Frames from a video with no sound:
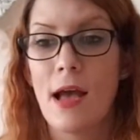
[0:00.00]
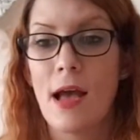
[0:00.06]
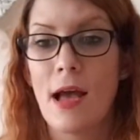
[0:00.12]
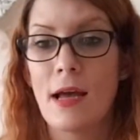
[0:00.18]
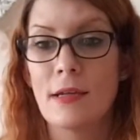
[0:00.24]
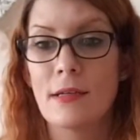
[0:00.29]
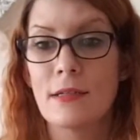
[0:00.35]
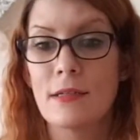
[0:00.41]

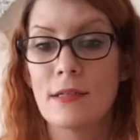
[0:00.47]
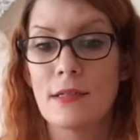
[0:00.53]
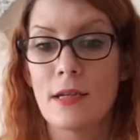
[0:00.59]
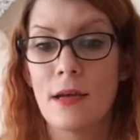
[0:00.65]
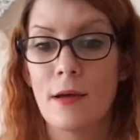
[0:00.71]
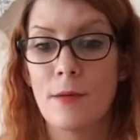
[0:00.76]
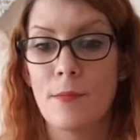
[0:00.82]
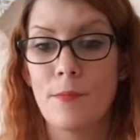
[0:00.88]
And
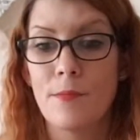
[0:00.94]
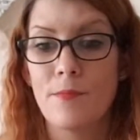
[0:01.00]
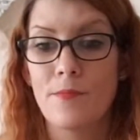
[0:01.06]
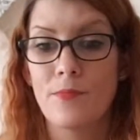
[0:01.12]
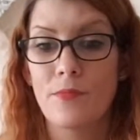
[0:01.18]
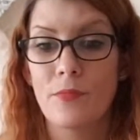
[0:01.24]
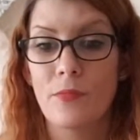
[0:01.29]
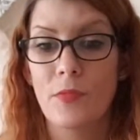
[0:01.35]

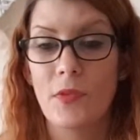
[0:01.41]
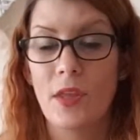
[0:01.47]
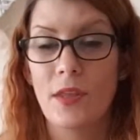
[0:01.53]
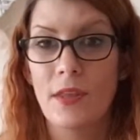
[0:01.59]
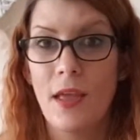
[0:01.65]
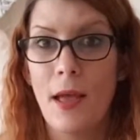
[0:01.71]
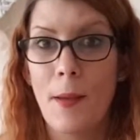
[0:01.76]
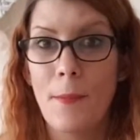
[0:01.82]

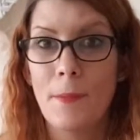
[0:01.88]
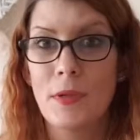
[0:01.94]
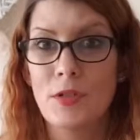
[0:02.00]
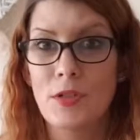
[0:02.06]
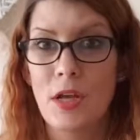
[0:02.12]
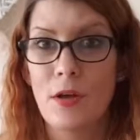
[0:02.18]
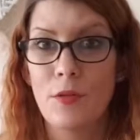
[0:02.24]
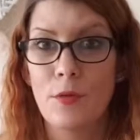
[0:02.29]
yeah,
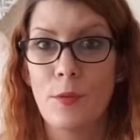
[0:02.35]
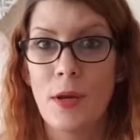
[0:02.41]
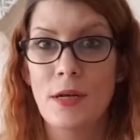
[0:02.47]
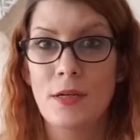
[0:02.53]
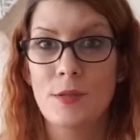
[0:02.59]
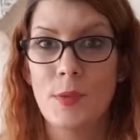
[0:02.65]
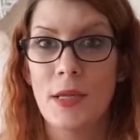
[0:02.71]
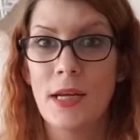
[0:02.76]
Mental Health
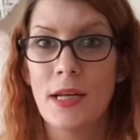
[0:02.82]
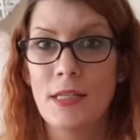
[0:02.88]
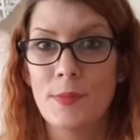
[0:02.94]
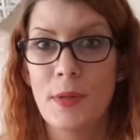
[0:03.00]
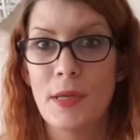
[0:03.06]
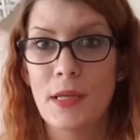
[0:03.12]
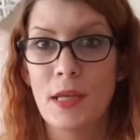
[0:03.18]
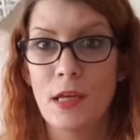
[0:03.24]
Awareness Week,
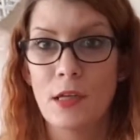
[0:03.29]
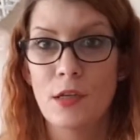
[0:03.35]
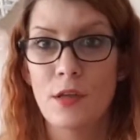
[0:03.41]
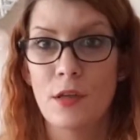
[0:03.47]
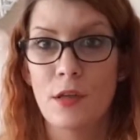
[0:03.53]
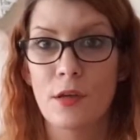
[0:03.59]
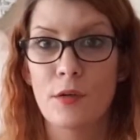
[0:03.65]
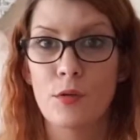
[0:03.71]
let's make it
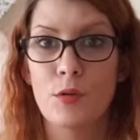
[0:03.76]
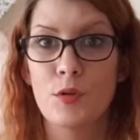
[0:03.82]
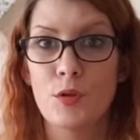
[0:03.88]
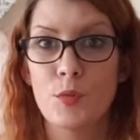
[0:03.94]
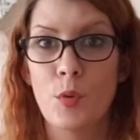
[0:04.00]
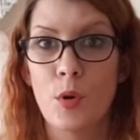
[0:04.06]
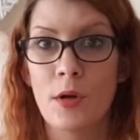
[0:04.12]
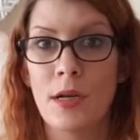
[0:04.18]
another
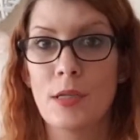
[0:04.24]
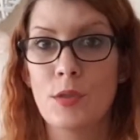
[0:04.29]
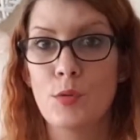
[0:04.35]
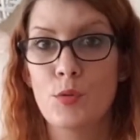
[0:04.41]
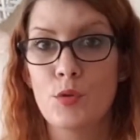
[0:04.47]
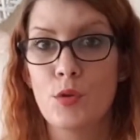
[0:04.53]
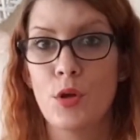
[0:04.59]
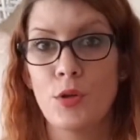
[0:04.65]
good one. Let's
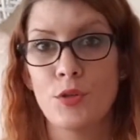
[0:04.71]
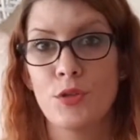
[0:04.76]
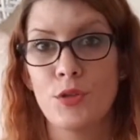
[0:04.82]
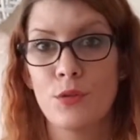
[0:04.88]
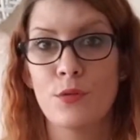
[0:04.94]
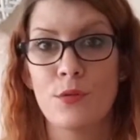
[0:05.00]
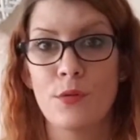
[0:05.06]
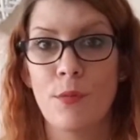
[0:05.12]
all try and
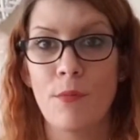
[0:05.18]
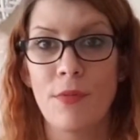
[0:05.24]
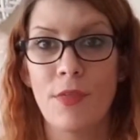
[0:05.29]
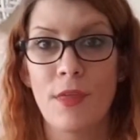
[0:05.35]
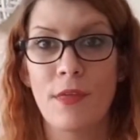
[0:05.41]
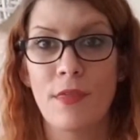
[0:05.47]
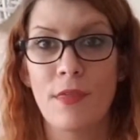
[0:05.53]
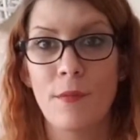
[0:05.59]
do
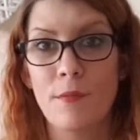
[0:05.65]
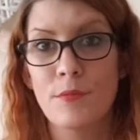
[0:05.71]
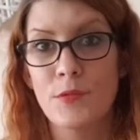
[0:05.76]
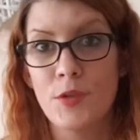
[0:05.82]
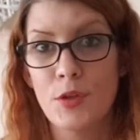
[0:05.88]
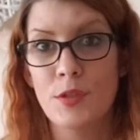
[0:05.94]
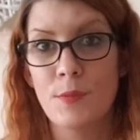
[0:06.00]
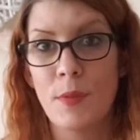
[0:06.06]
something that
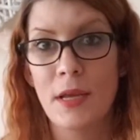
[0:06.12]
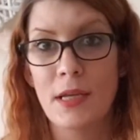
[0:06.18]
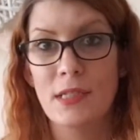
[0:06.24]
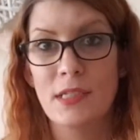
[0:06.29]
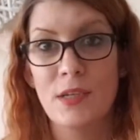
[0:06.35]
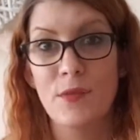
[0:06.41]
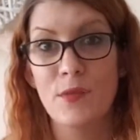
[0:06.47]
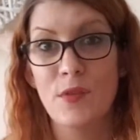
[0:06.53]
does make
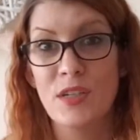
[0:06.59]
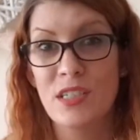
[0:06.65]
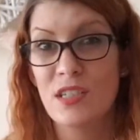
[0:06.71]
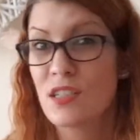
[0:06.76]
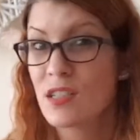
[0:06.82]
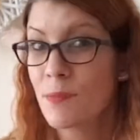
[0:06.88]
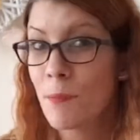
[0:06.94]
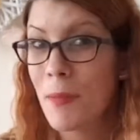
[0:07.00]
a difference. It
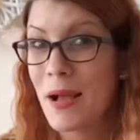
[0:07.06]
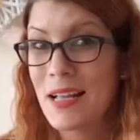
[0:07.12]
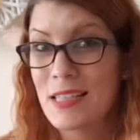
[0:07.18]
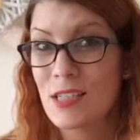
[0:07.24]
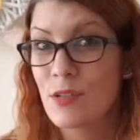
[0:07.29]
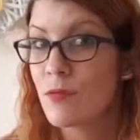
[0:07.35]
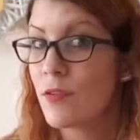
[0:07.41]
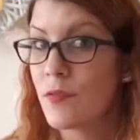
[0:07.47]
doesn't
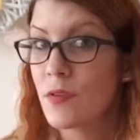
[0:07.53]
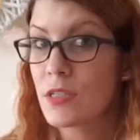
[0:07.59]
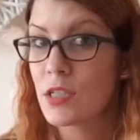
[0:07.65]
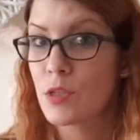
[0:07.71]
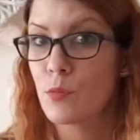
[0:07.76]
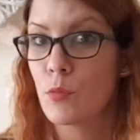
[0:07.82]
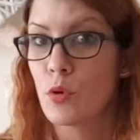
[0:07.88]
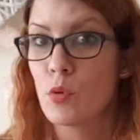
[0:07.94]
matter if it's
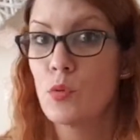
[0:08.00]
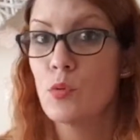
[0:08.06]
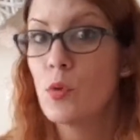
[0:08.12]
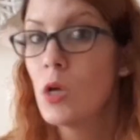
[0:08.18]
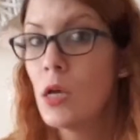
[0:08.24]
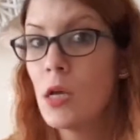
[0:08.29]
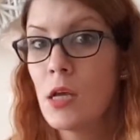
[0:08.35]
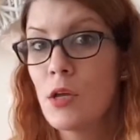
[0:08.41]
small.
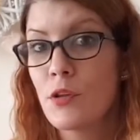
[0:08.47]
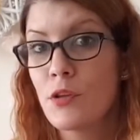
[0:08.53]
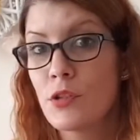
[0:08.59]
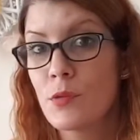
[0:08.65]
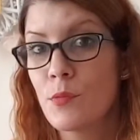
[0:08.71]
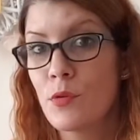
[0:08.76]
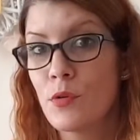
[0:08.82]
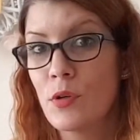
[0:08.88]
The
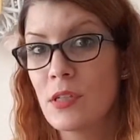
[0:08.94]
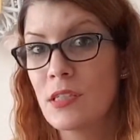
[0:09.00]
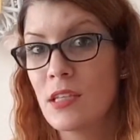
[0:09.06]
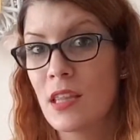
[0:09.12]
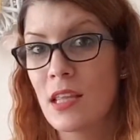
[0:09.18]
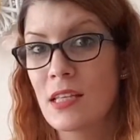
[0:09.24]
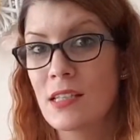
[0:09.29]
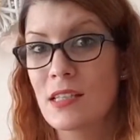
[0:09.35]
smallest
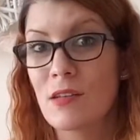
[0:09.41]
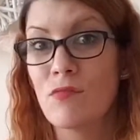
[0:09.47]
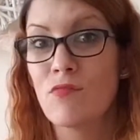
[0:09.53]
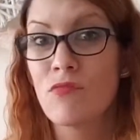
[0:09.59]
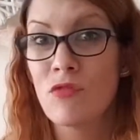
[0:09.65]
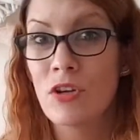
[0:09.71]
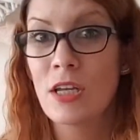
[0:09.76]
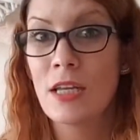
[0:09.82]
thing
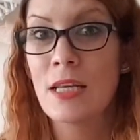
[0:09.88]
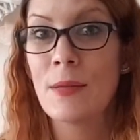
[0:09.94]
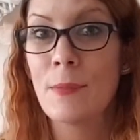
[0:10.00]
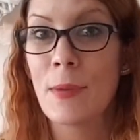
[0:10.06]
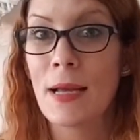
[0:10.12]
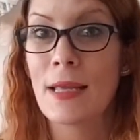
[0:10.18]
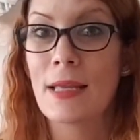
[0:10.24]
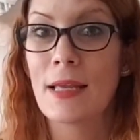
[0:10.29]
can really
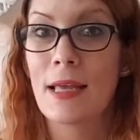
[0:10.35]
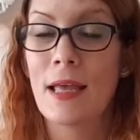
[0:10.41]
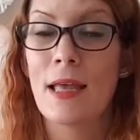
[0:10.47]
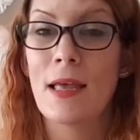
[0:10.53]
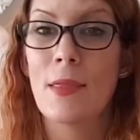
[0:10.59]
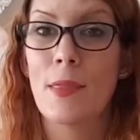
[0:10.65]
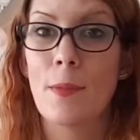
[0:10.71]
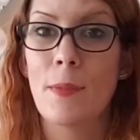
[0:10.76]
make
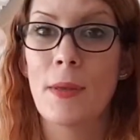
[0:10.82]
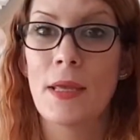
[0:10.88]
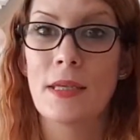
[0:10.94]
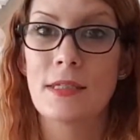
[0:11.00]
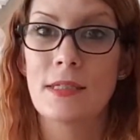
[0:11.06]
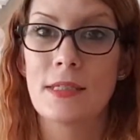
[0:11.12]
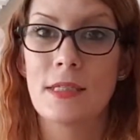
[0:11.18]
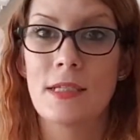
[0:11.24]
the
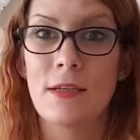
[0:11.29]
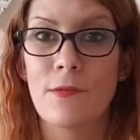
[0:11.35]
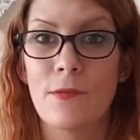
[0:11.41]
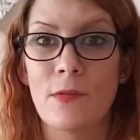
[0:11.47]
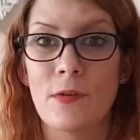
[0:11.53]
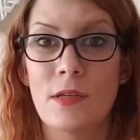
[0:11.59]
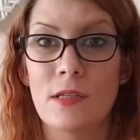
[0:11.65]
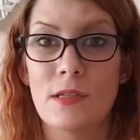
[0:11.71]
biggest
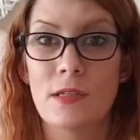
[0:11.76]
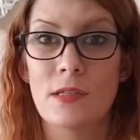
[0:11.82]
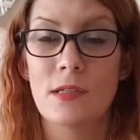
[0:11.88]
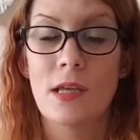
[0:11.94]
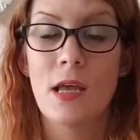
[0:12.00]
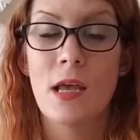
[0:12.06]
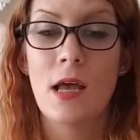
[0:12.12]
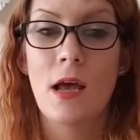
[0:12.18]
difference.
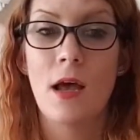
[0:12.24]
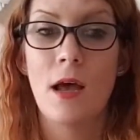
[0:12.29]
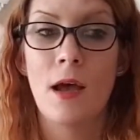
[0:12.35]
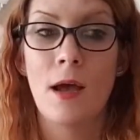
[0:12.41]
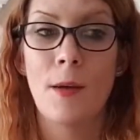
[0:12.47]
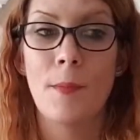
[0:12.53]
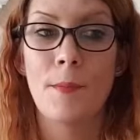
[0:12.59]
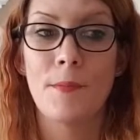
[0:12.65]

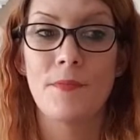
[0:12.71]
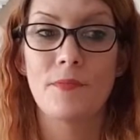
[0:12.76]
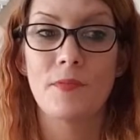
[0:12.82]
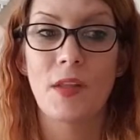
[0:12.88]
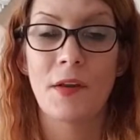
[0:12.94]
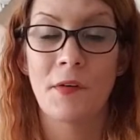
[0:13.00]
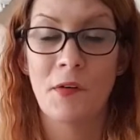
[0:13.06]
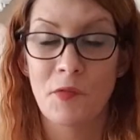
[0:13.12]
And
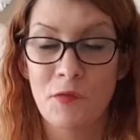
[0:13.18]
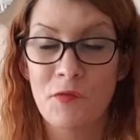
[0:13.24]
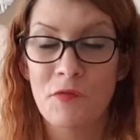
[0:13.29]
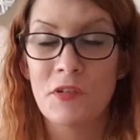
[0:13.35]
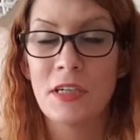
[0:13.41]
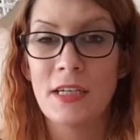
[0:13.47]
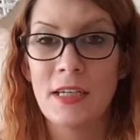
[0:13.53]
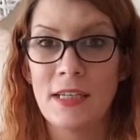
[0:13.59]
I've
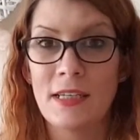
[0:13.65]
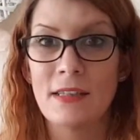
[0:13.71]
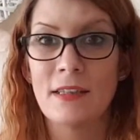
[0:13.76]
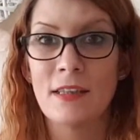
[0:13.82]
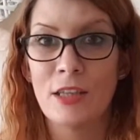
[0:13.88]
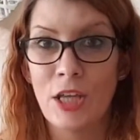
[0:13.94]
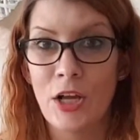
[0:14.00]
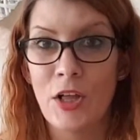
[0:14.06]
really
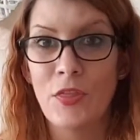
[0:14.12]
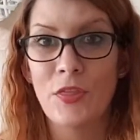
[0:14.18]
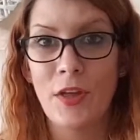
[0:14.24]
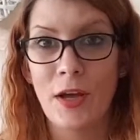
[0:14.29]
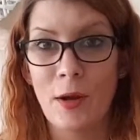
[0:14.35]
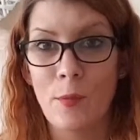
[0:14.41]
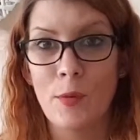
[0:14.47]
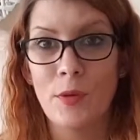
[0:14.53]
learnt
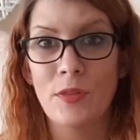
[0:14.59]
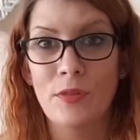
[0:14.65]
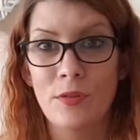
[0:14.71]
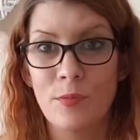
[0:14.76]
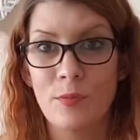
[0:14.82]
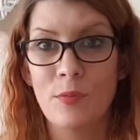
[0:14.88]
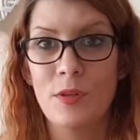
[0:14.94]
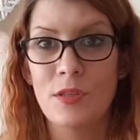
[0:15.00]
that
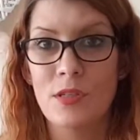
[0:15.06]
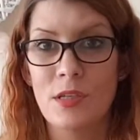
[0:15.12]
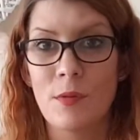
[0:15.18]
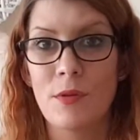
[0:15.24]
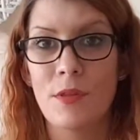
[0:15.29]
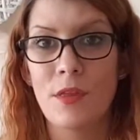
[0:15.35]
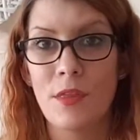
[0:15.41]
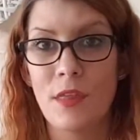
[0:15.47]
with
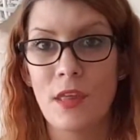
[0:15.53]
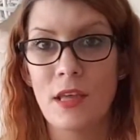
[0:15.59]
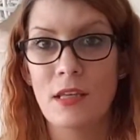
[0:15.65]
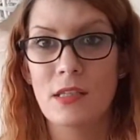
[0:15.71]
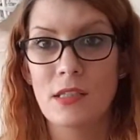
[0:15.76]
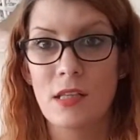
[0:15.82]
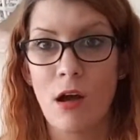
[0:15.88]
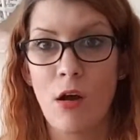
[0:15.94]
some of the
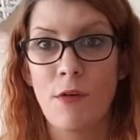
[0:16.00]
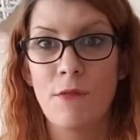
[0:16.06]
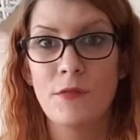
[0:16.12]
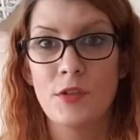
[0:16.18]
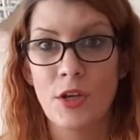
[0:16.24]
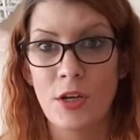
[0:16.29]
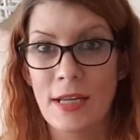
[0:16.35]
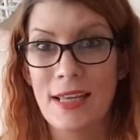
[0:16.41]
things that I've
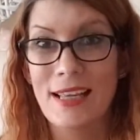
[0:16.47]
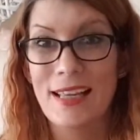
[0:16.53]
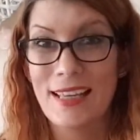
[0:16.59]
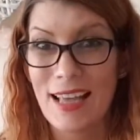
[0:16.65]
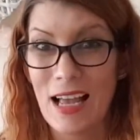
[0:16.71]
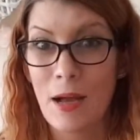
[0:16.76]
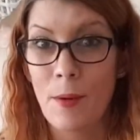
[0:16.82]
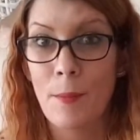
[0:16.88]
done. It
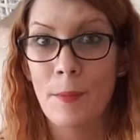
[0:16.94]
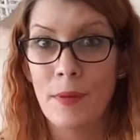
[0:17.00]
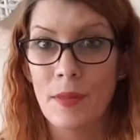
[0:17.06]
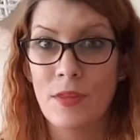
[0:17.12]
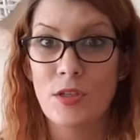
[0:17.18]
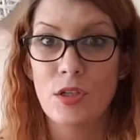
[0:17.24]
can be the